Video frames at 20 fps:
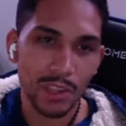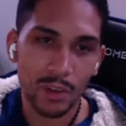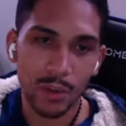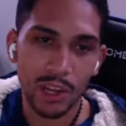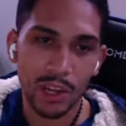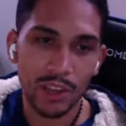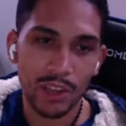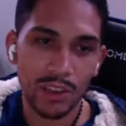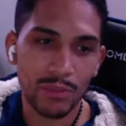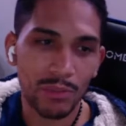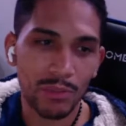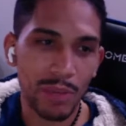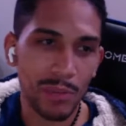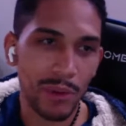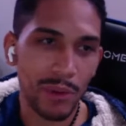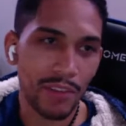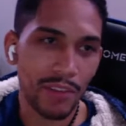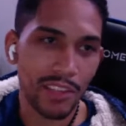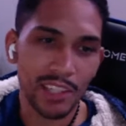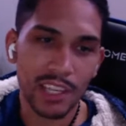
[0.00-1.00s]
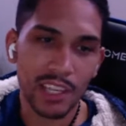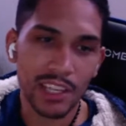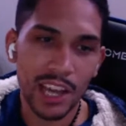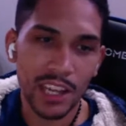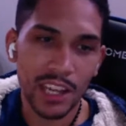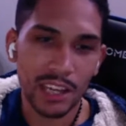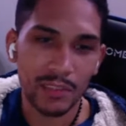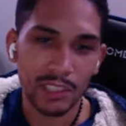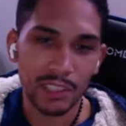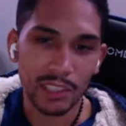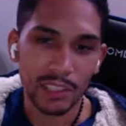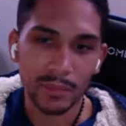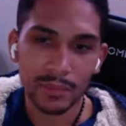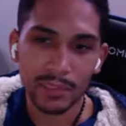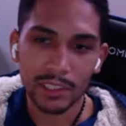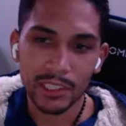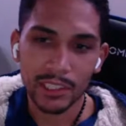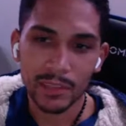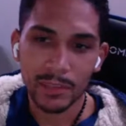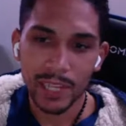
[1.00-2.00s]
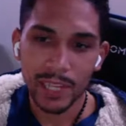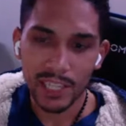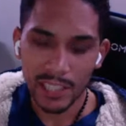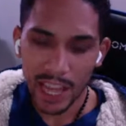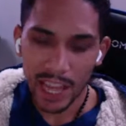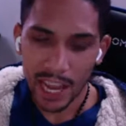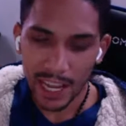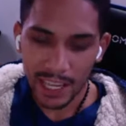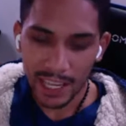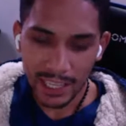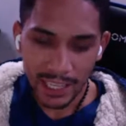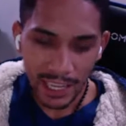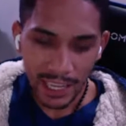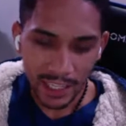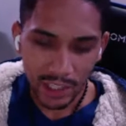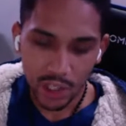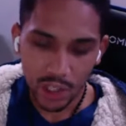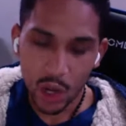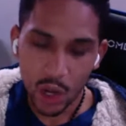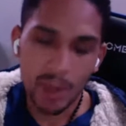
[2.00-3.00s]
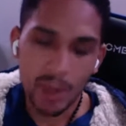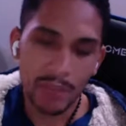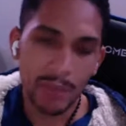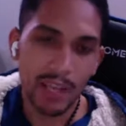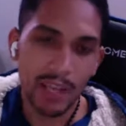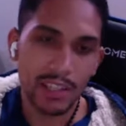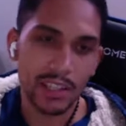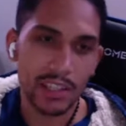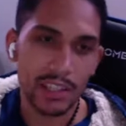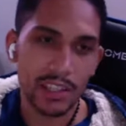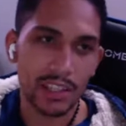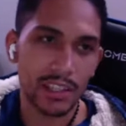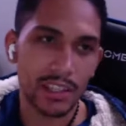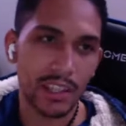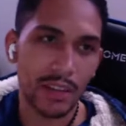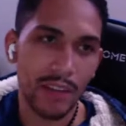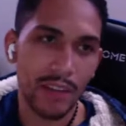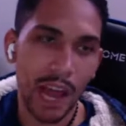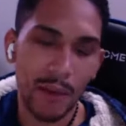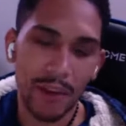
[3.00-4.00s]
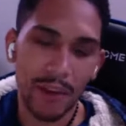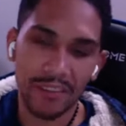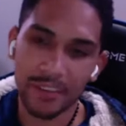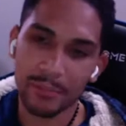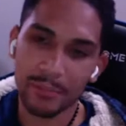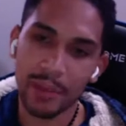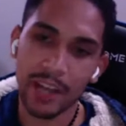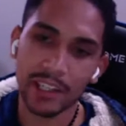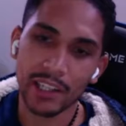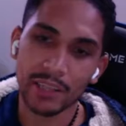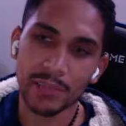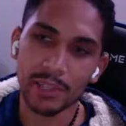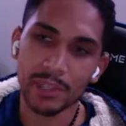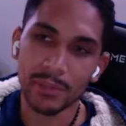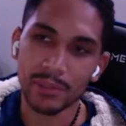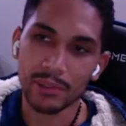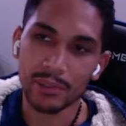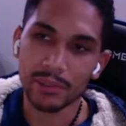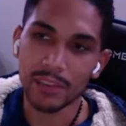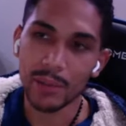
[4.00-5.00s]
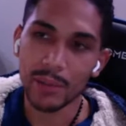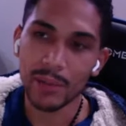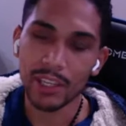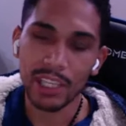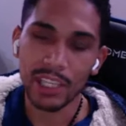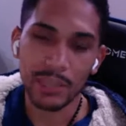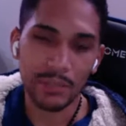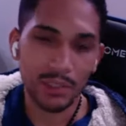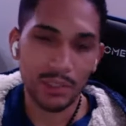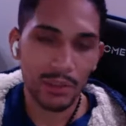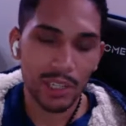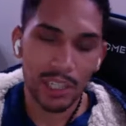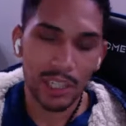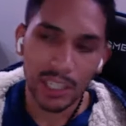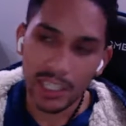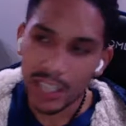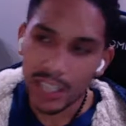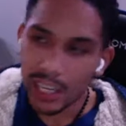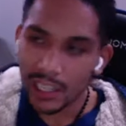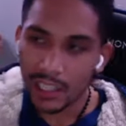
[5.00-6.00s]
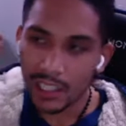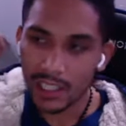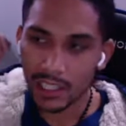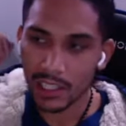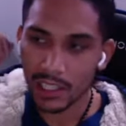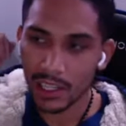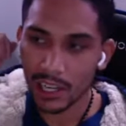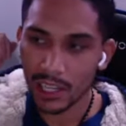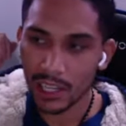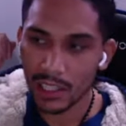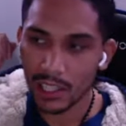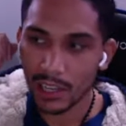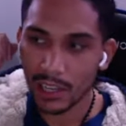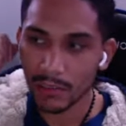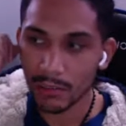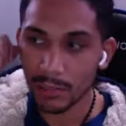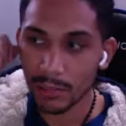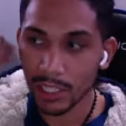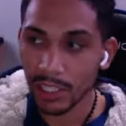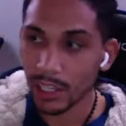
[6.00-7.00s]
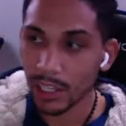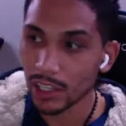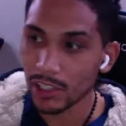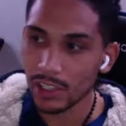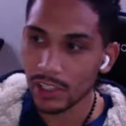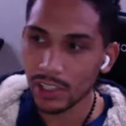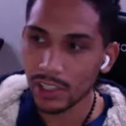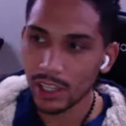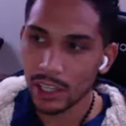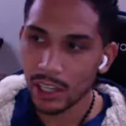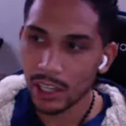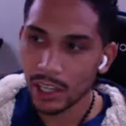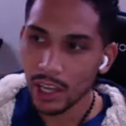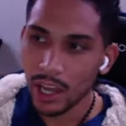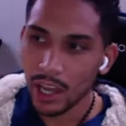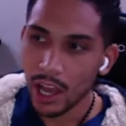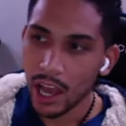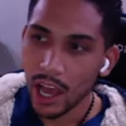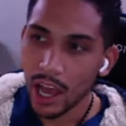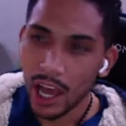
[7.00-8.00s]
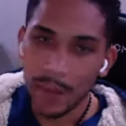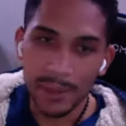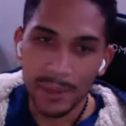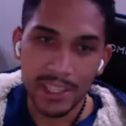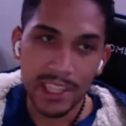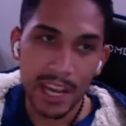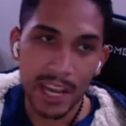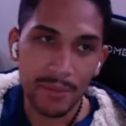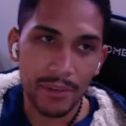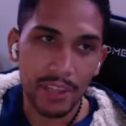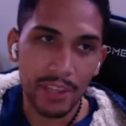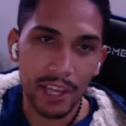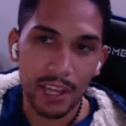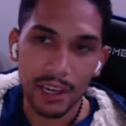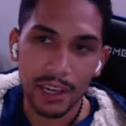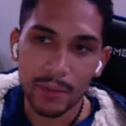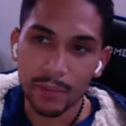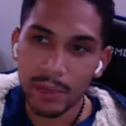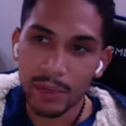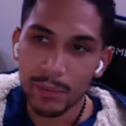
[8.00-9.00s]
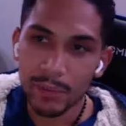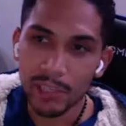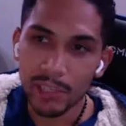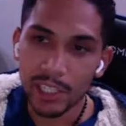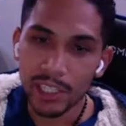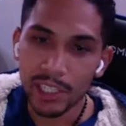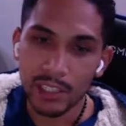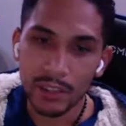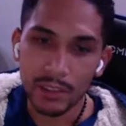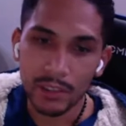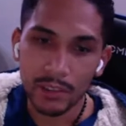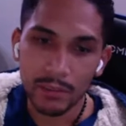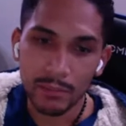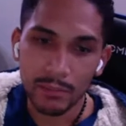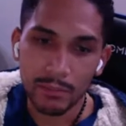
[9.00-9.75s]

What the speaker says: what people have to say negatively, because I get so many messages of how I've impacted people. So I'm going to keep doing it and taking it to the next level because it's time for that and people need it,